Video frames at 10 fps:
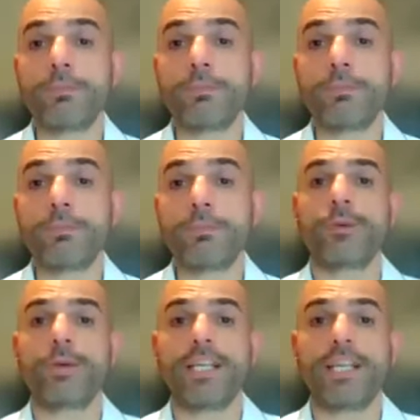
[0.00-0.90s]

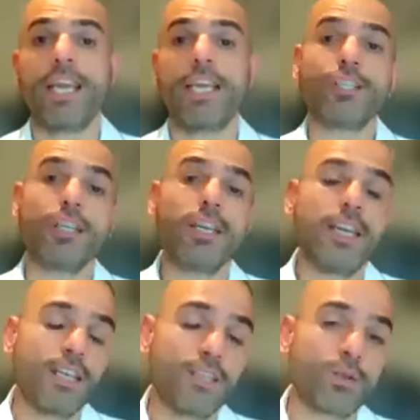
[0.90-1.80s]
communicating or engaging
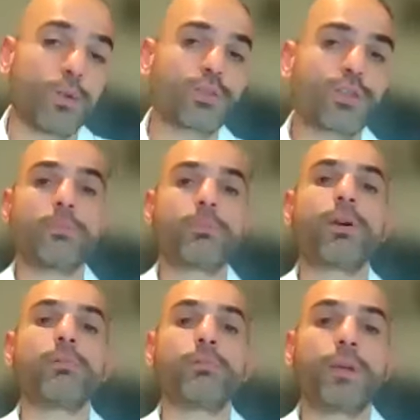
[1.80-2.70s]
is also a
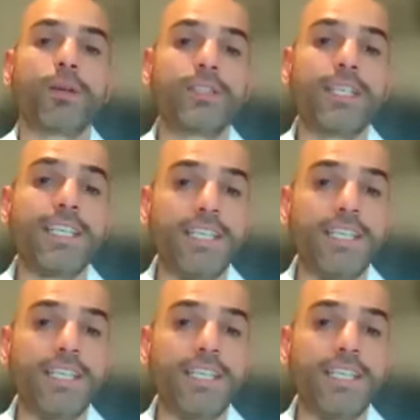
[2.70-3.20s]
problem, because